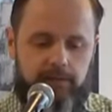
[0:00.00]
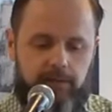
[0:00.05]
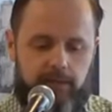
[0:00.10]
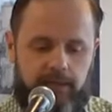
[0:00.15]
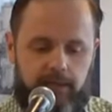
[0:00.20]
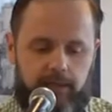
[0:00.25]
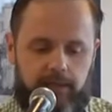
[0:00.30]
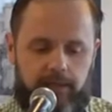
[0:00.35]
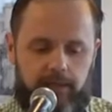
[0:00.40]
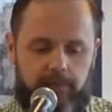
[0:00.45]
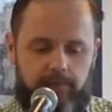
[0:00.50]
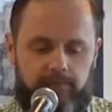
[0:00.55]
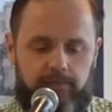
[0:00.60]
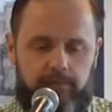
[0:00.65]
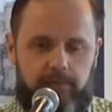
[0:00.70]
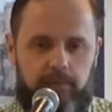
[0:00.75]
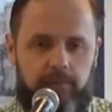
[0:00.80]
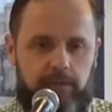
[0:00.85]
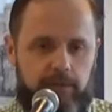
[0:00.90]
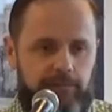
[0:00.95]

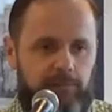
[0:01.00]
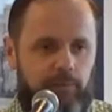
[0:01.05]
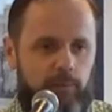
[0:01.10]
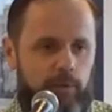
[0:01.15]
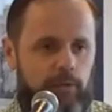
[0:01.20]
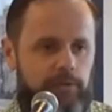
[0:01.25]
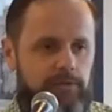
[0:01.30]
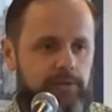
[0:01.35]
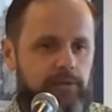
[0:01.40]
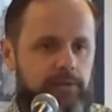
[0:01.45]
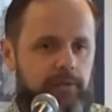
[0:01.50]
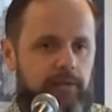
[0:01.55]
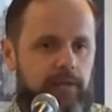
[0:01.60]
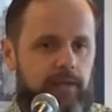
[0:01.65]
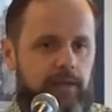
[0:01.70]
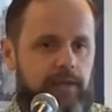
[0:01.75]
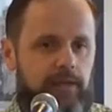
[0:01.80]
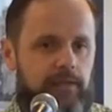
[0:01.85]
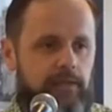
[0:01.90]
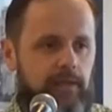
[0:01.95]
um, the living water
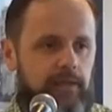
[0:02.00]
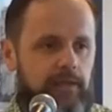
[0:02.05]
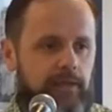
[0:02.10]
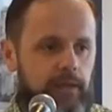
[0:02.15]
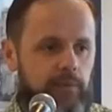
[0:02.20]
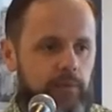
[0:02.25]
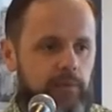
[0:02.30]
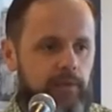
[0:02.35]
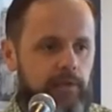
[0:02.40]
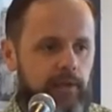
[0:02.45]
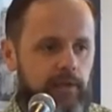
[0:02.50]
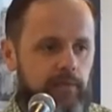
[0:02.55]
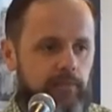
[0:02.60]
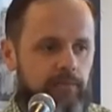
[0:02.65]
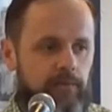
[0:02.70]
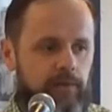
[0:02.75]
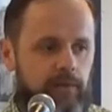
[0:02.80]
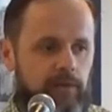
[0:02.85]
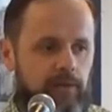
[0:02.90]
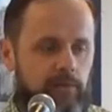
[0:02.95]
that, that he would
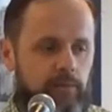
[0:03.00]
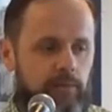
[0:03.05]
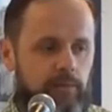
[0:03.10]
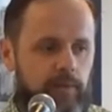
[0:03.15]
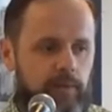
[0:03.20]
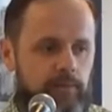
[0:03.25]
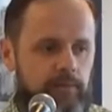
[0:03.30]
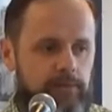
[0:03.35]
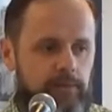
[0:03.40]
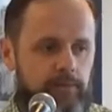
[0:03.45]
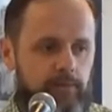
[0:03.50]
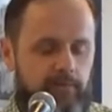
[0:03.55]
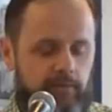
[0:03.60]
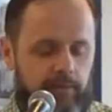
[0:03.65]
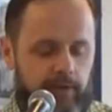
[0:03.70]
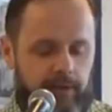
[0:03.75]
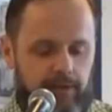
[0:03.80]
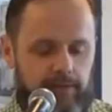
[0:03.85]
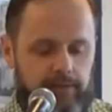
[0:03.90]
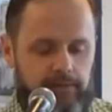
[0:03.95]
give, that he would be able to
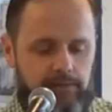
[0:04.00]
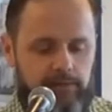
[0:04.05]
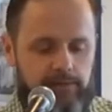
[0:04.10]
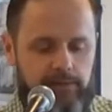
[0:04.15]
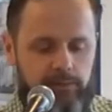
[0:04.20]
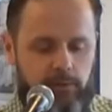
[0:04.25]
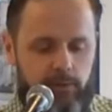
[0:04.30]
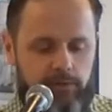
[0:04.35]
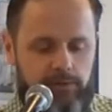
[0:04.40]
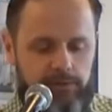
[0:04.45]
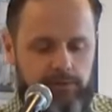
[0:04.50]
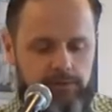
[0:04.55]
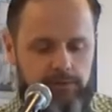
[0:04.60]
provide this water.